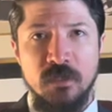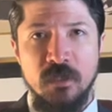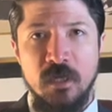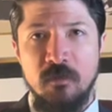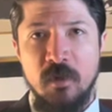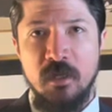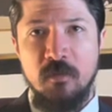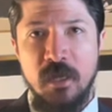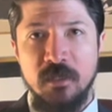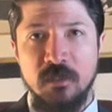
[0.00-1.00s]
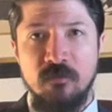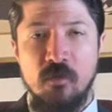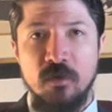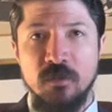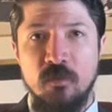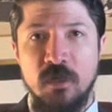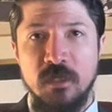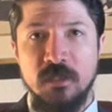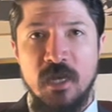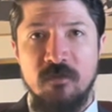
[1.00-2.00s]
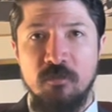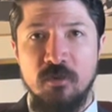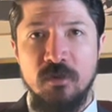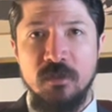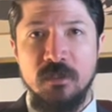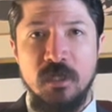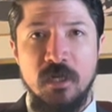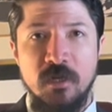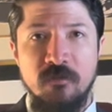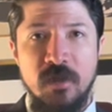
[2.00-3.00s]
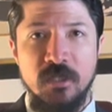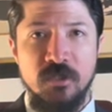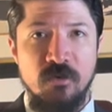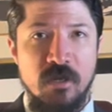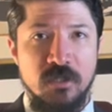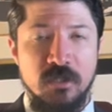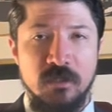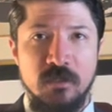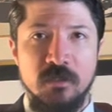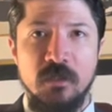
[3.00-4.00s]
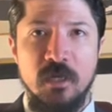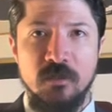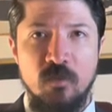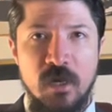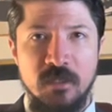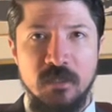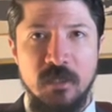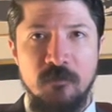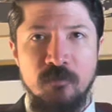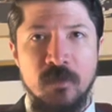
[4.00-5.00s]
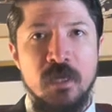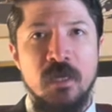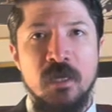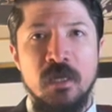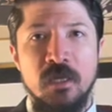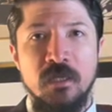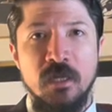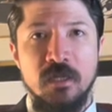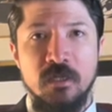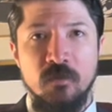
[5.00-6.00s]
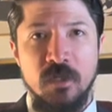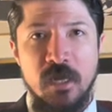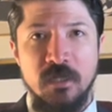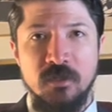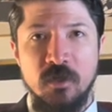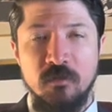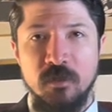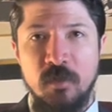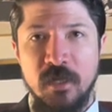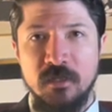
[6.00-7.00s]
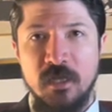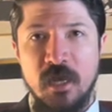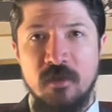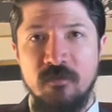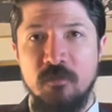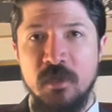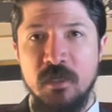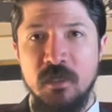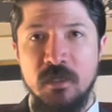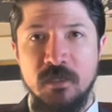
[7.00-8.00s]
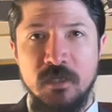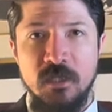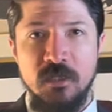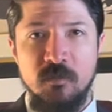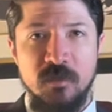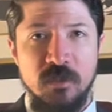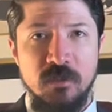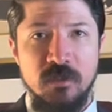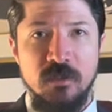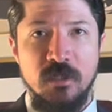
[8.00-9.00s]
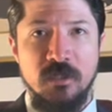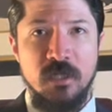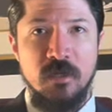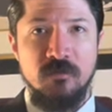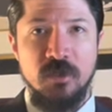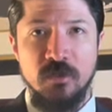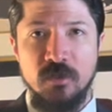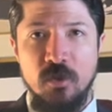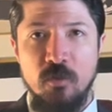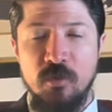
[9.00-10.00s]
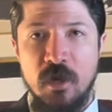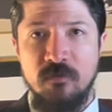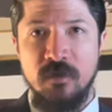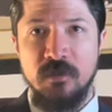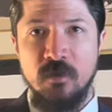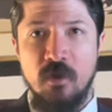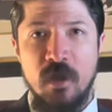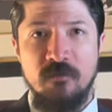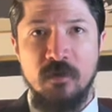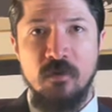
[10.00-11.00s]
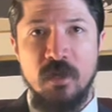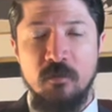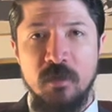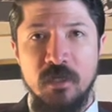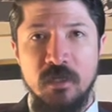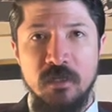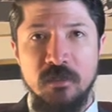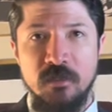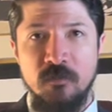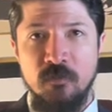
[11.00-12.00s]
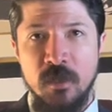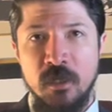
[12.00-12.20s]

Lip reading: We still like many banks, of course one has to have prudence and an advanced strategy to select wisely. It likely will add circumspect to have PE in teens positions instead of just no profits or half a grand PEs.